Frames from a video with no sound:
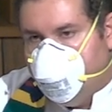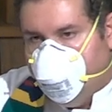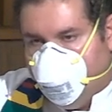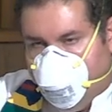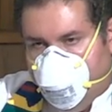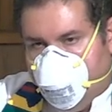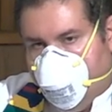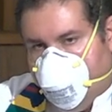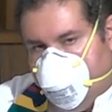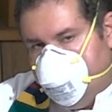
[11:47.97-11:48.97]
by
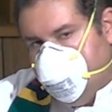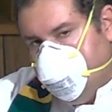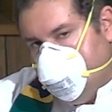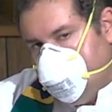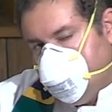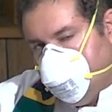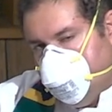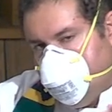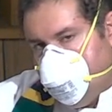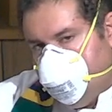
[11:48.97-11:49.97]
God to
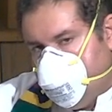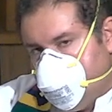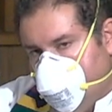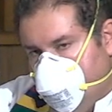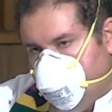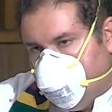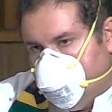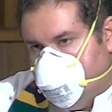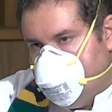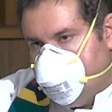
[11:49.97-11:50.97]
leave his
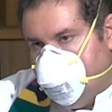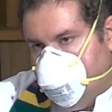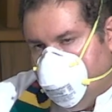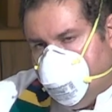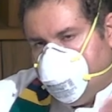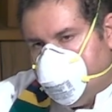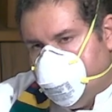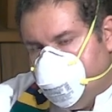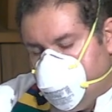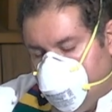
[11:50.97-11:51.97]
homeland and come to a